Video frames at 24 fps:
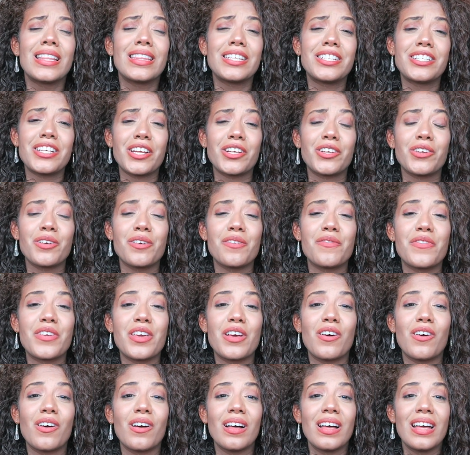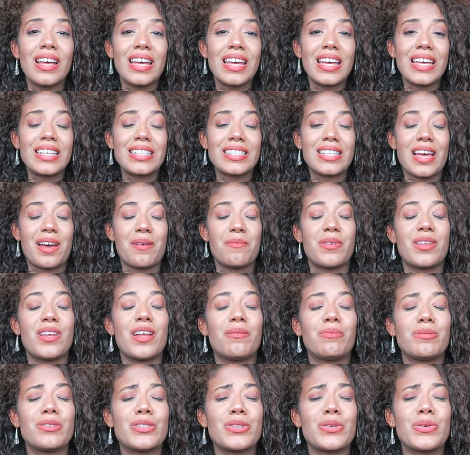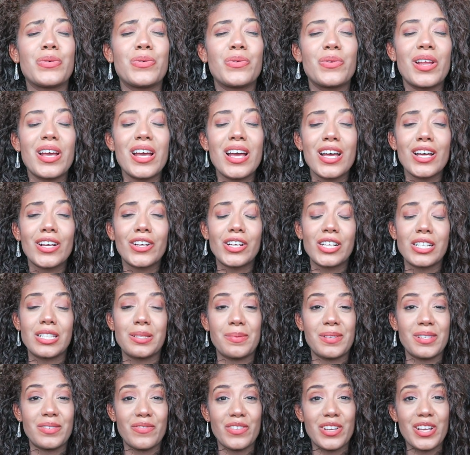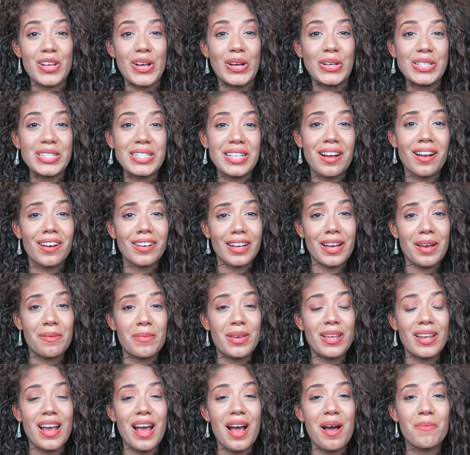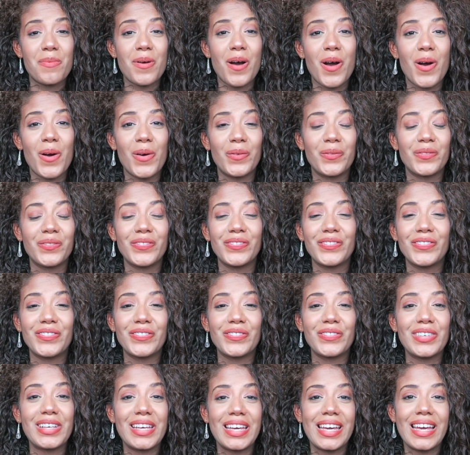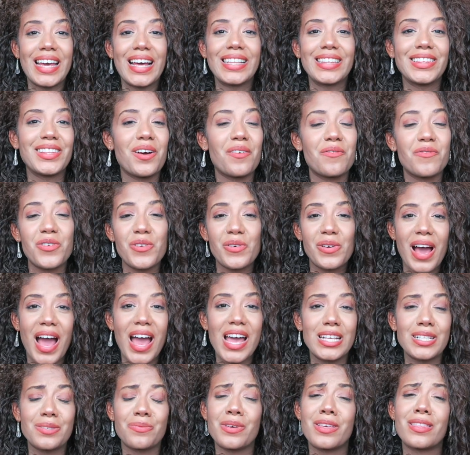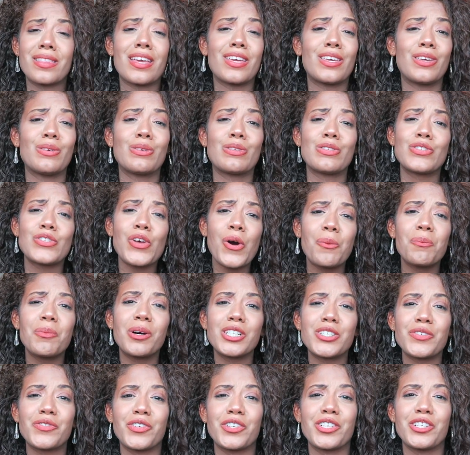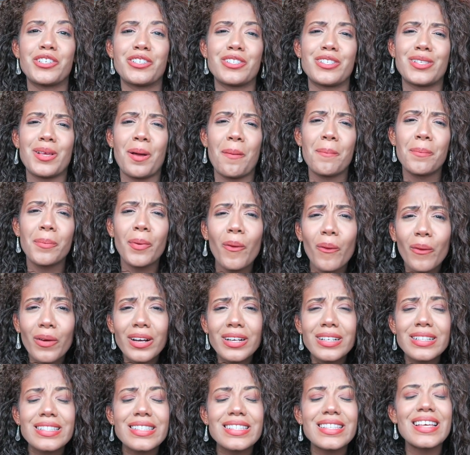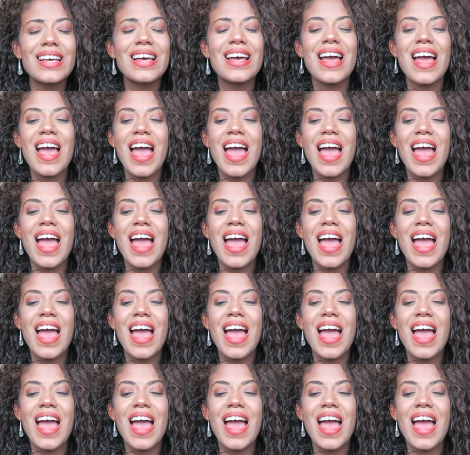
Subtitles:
The gender reveal is coming up soon. Christmas videos are coming up. We love you guys. We thank you so much for your support,